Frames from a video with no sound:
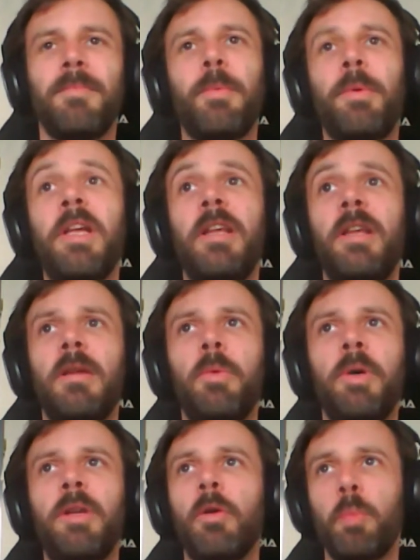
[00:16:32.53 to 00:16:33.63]

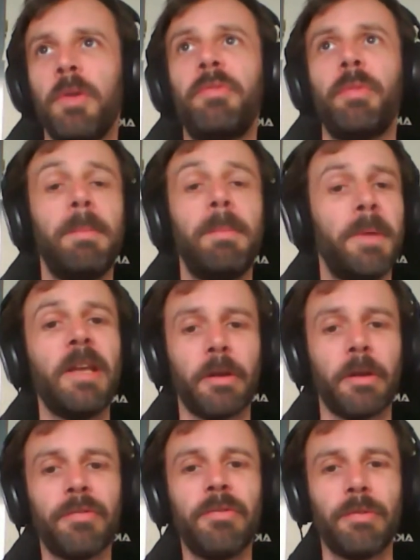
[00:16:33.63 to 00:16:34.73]
We don't want to be big
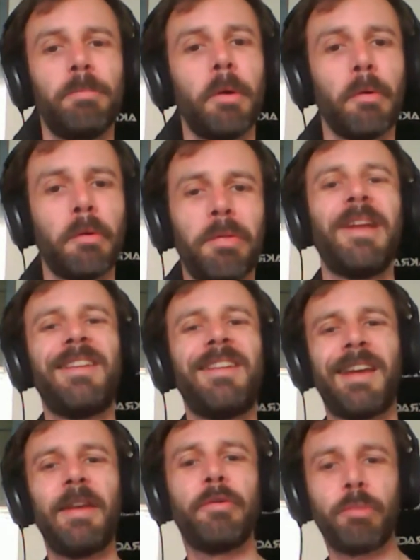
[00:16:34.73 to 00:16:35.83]
enough to both
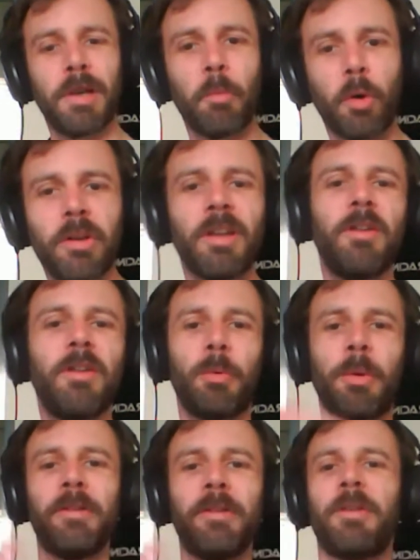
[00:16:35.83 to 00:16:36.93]
maintain a framework
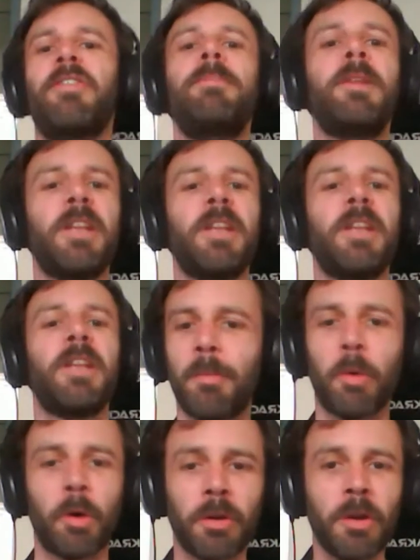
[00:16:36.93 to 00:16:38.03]
and create a content
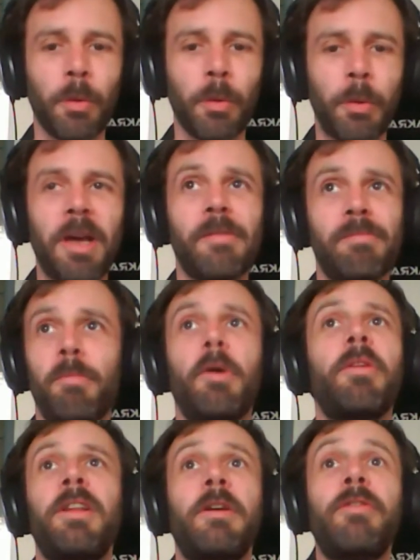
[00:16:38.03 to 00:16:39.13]
management framework. We
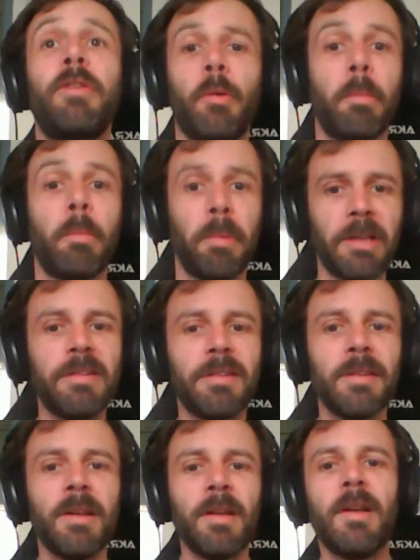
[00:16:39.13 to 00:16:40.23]
have more than enough on our
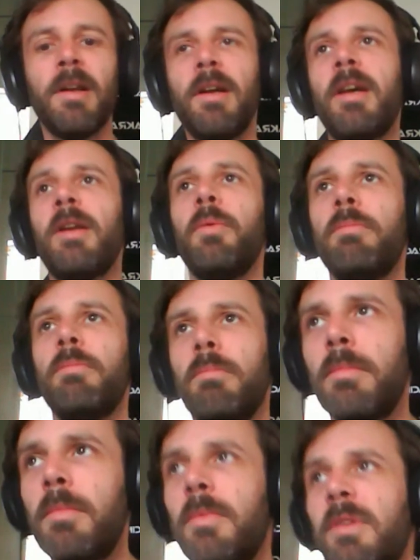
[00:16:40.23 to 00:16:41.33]
plate,
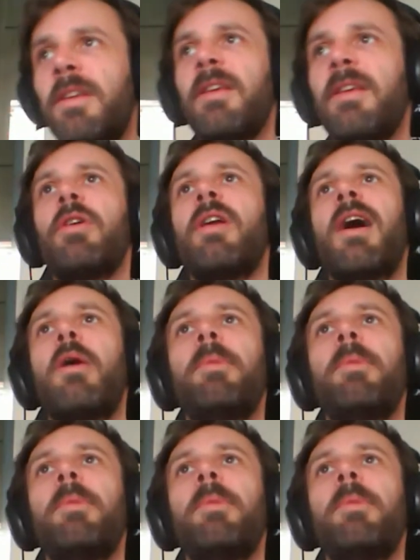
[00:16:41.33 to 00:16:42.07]
and given